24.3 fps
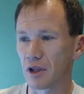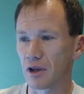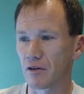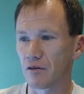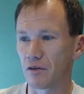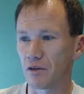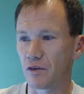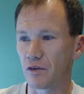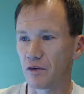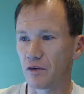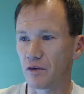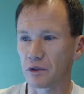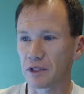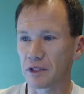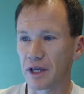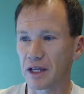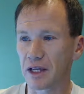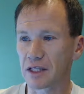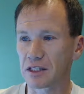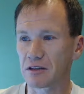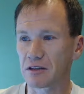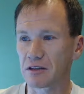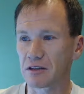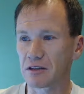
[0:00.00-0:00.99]
Fuel
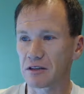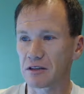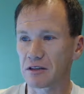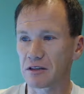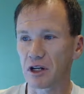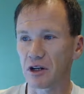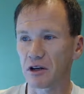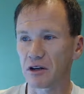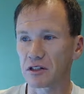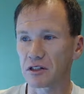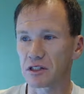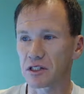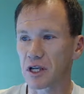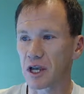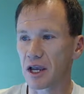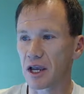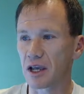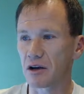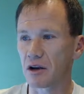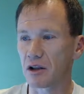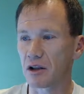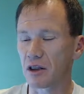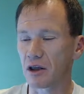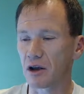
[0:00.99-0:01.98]
tanks, if there's any on
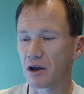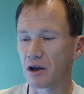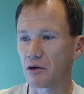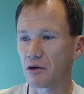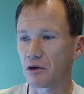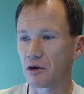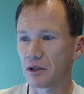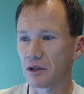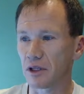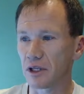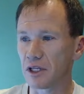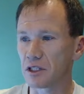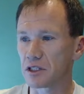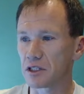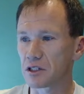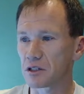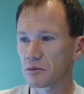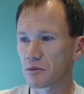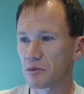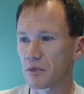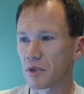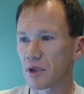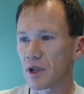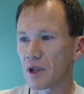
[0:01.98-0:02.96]
site, are they owned or leased?
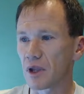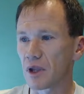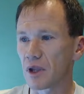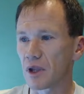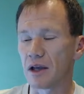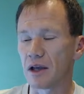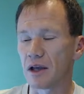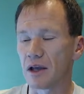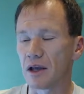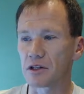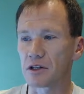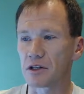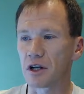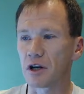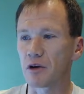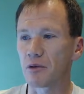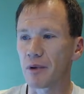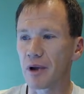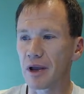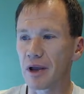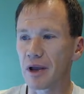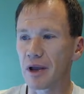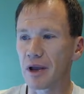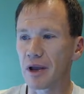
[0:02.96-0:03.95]
Is there any
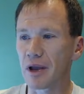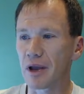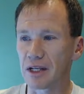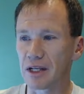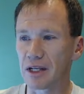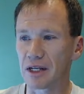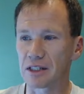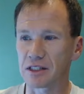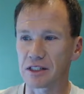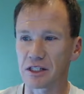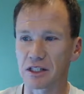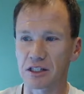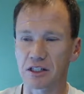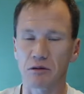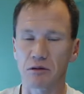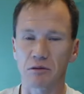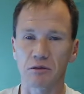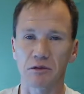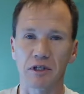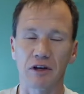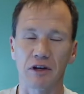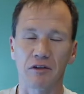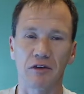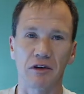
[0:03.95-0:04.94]
radiant heating
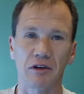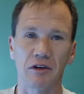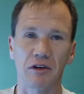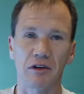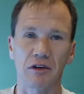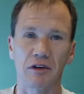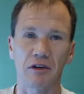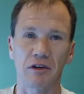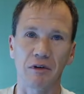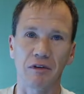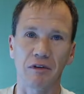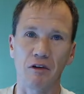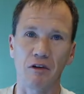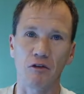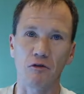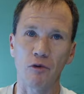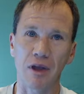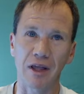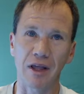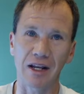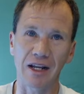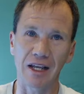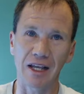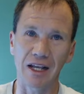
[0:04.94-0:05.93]
systems? Like, for example, if you have
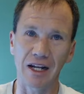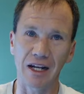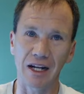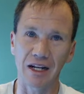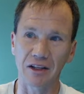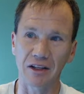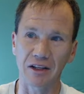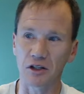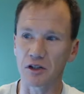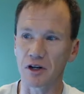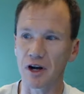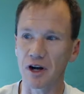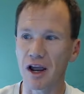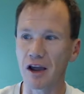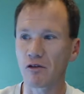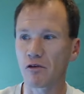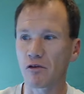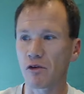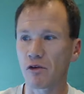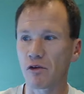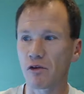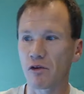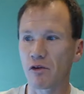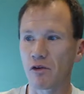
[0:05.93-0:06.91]
radiant heating in the
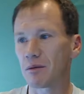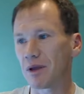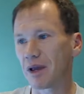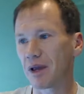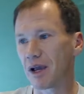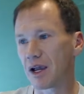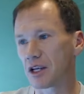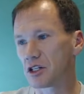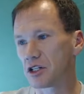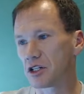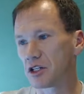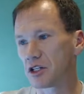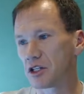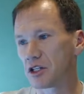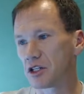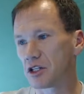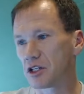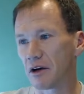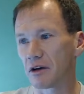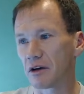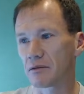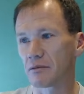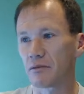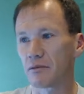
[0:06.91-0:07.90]
driveway, that'd be
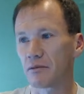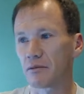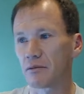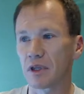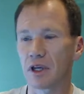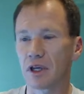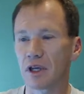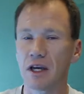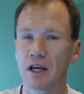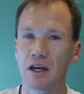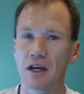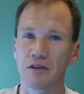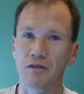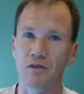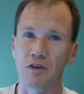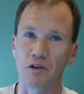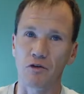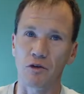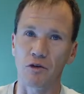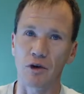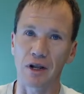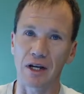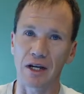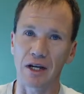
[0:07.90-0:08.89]
exterior. If you
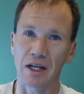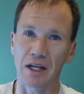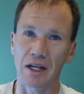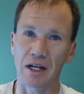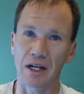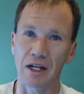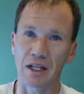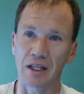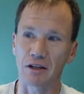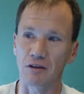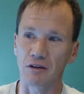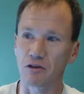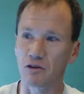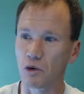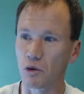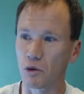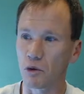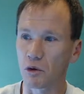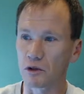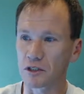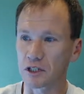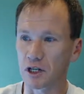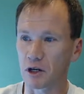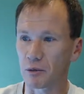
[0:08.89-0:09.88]
have radiant heating in the
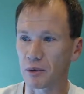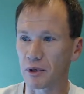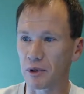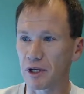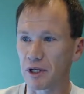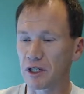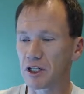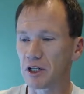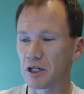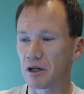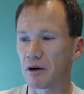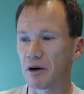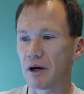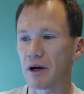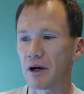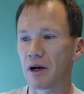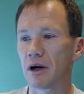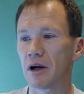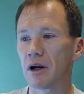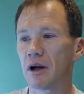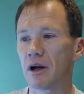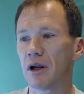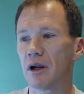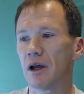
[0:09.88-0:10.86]
floors, that'll be interior.